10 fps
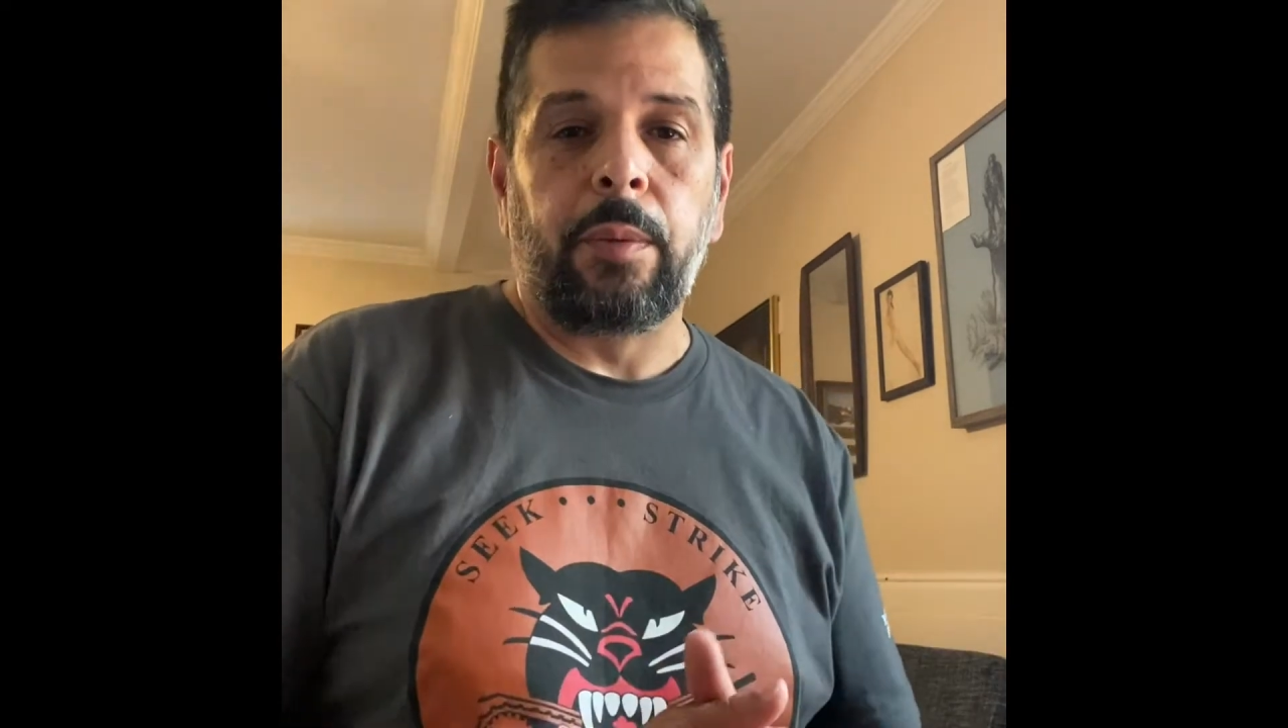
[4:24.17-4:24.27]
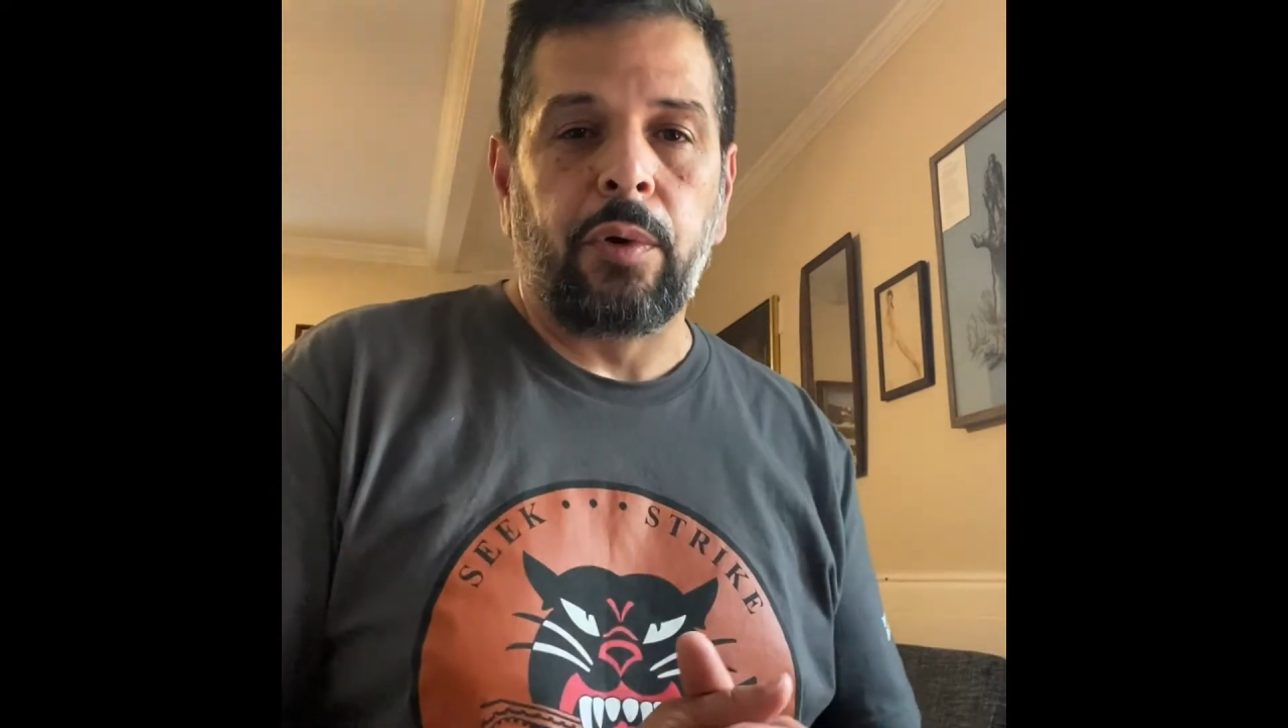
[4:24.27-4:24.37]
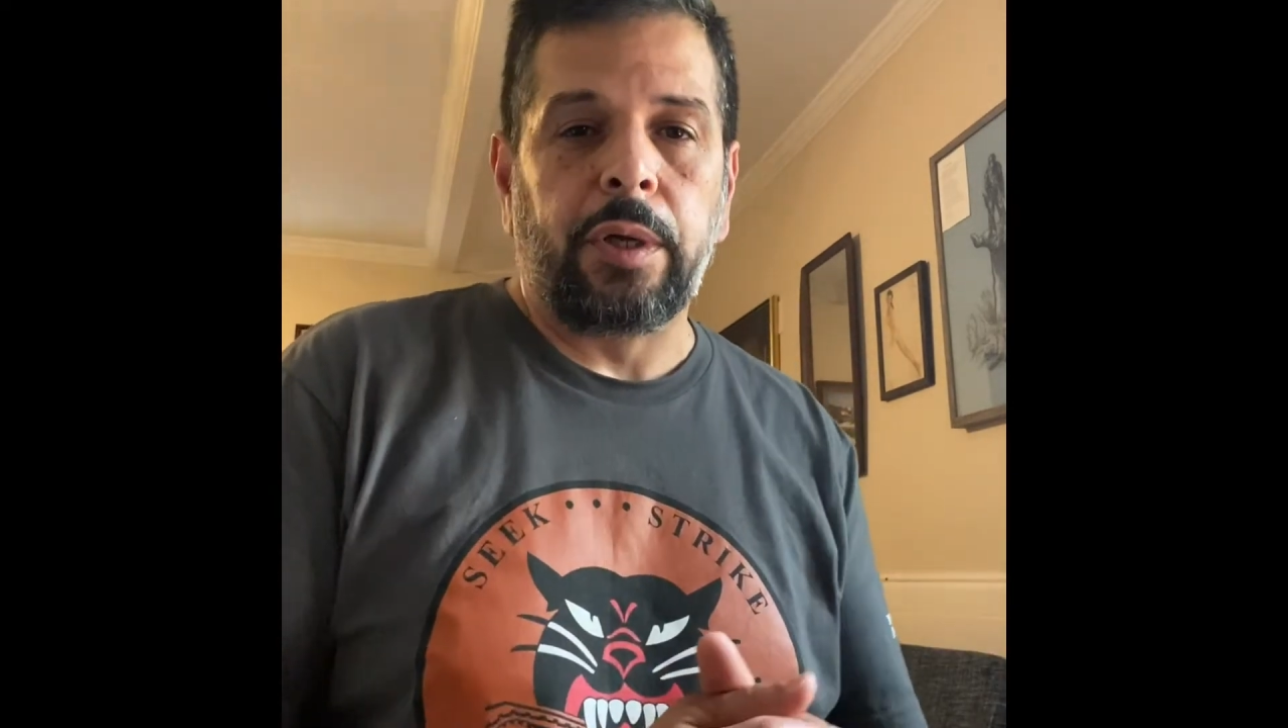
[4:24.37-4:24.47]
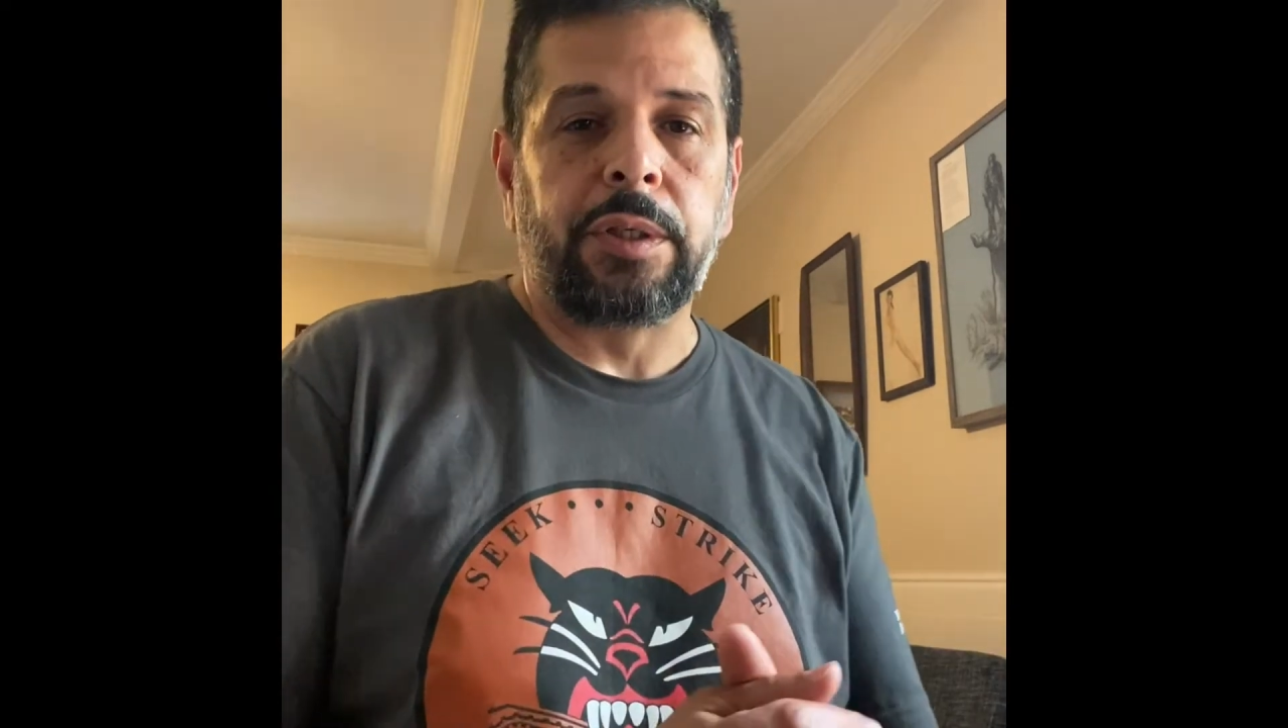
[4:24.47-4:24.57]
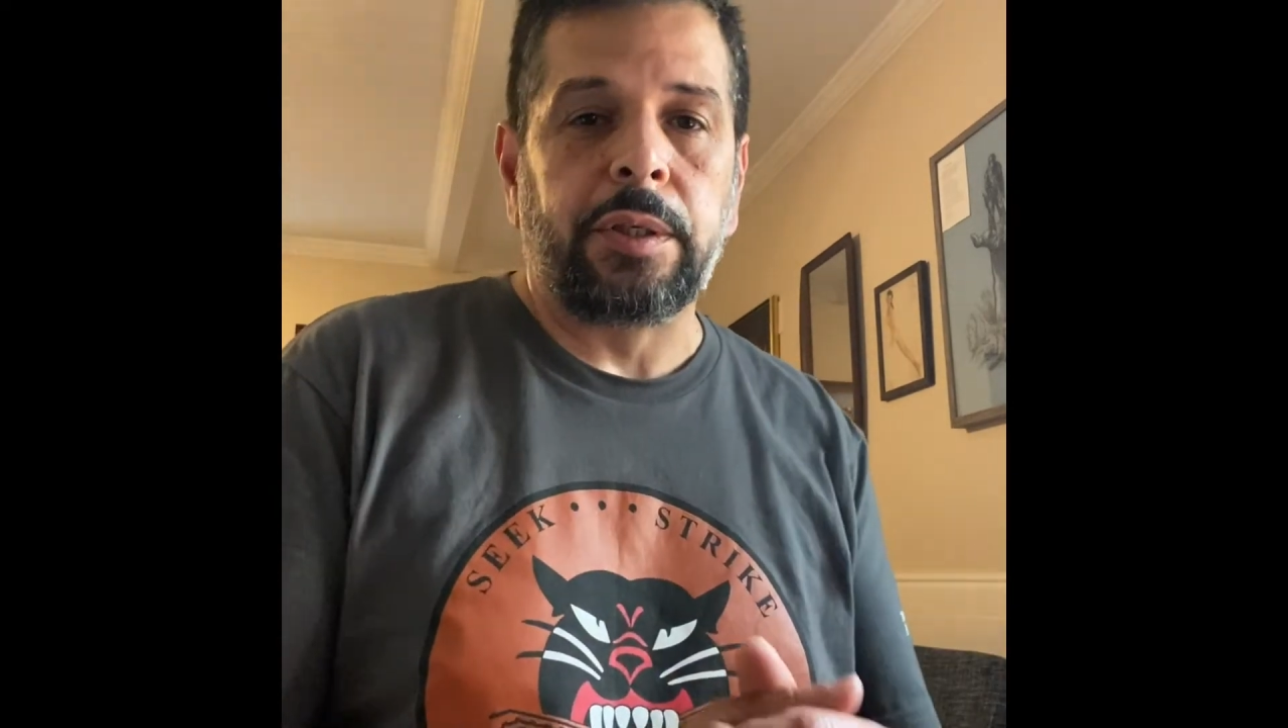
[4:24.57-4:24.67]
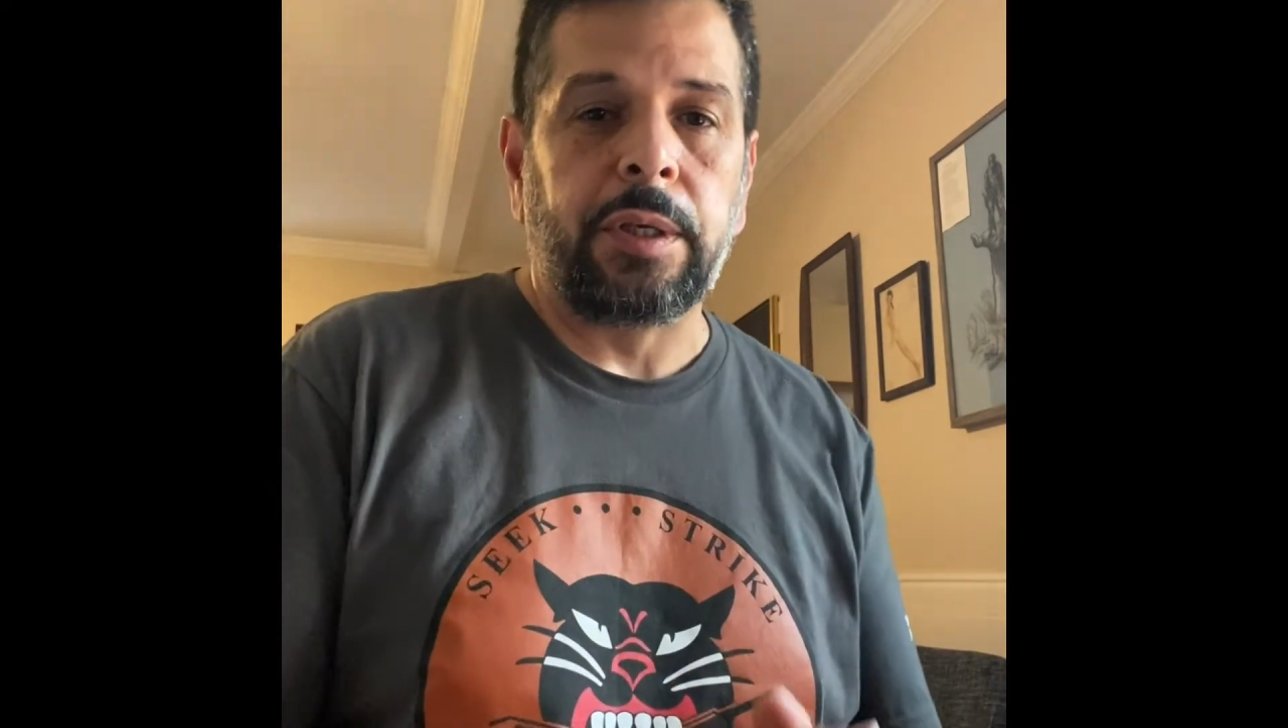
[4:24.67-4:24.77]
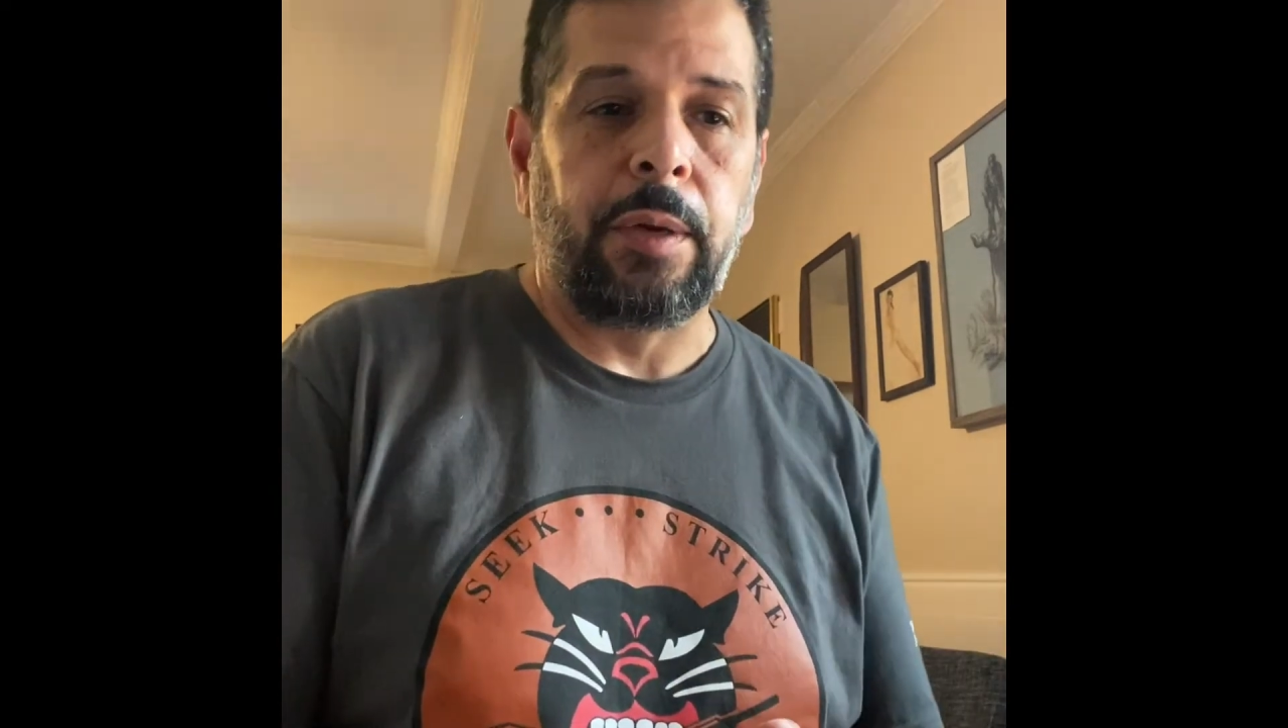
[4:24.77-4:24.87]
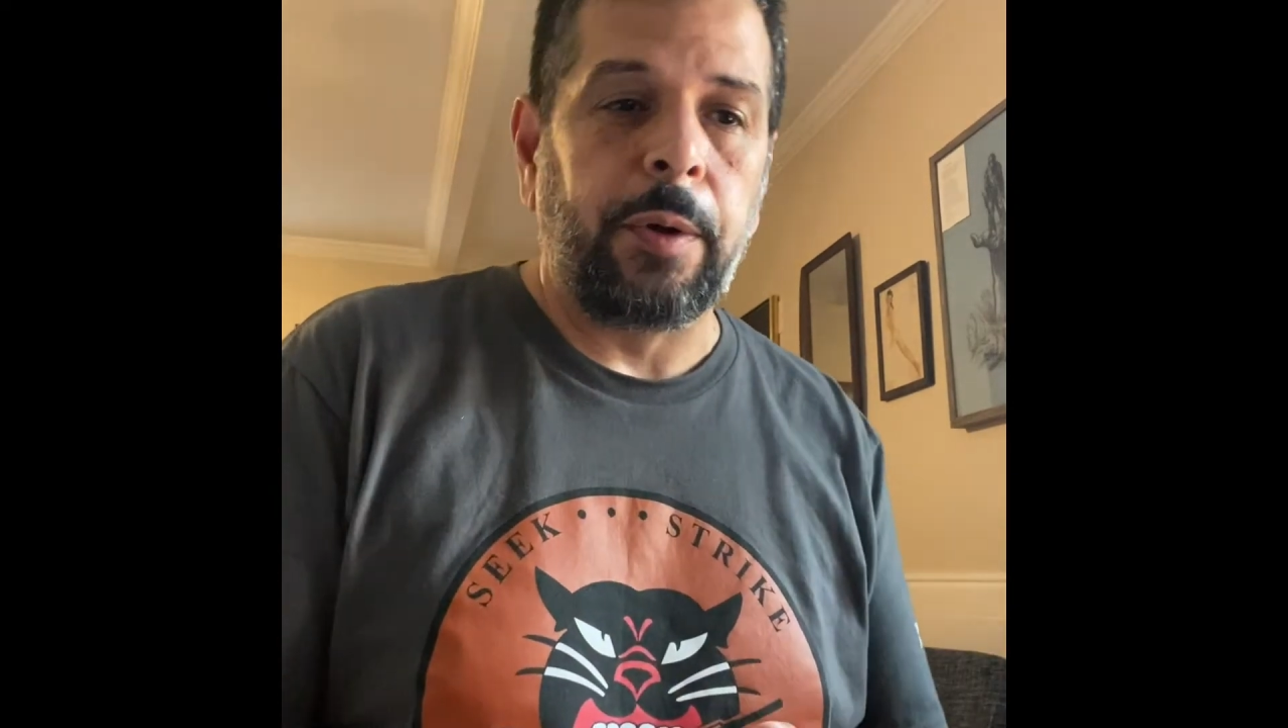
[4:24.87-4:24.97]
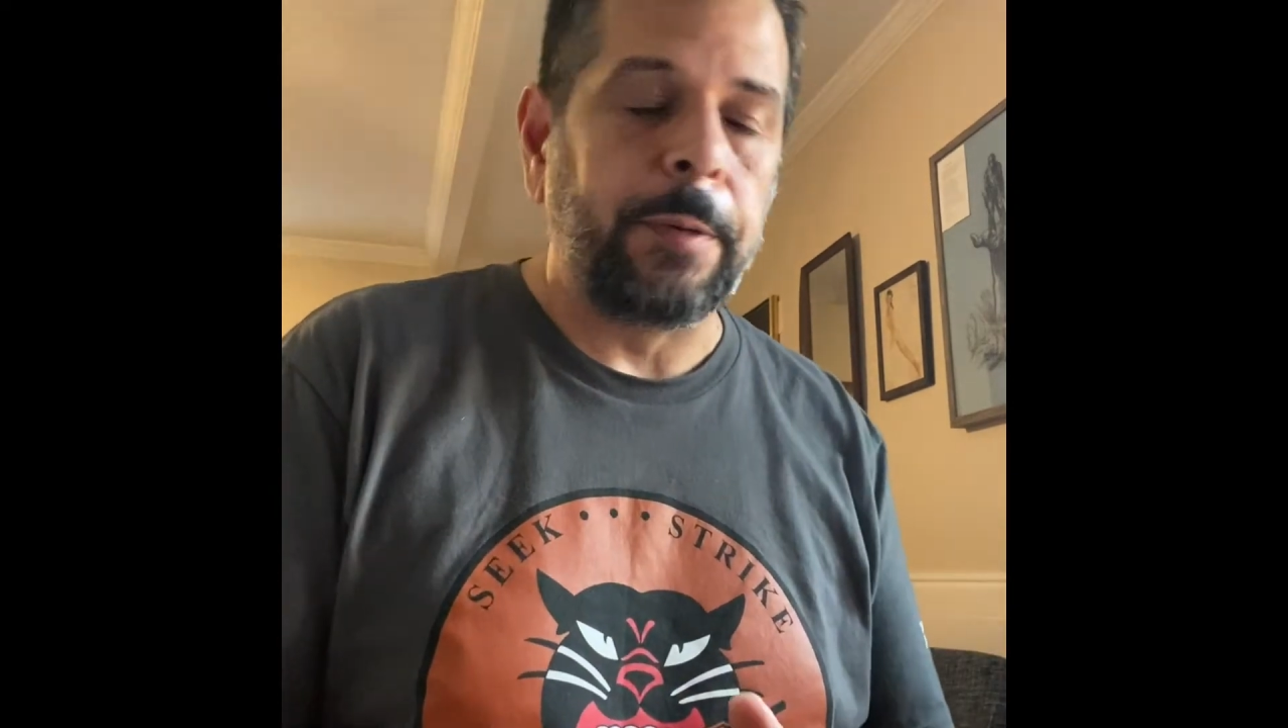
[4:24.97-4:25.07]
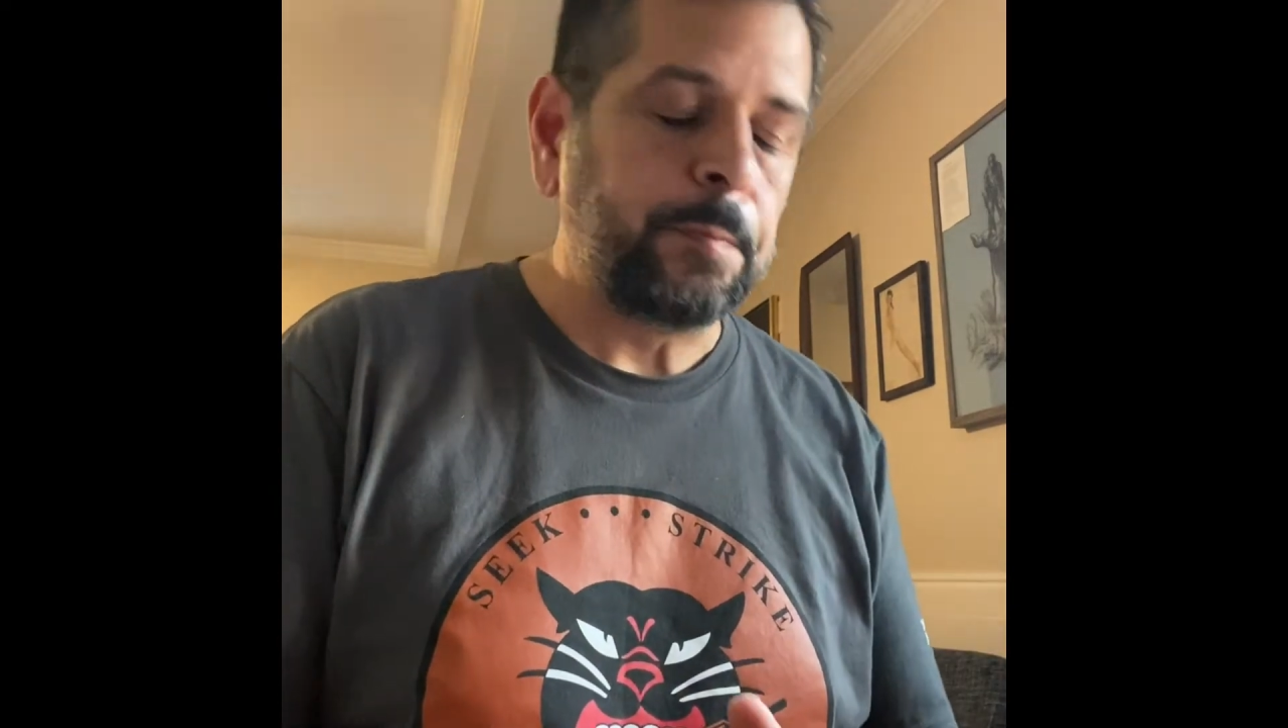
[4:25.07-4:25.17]
process
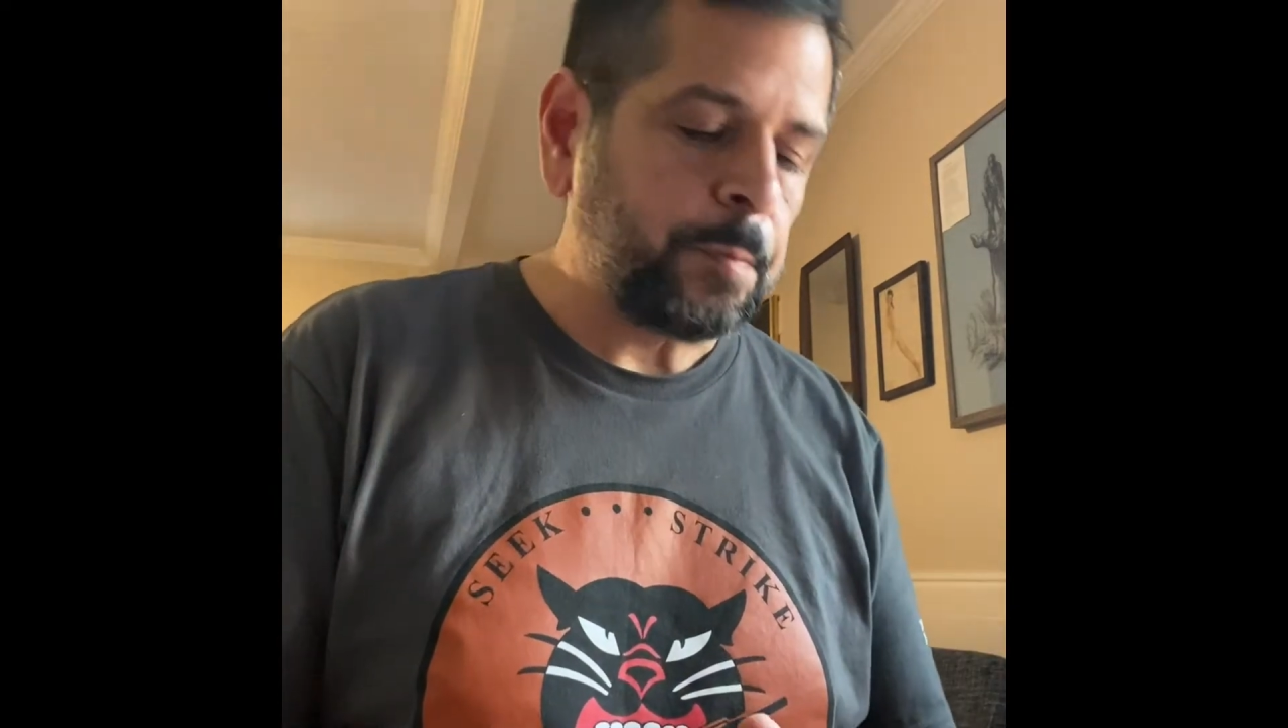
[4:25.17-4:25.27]
anyway.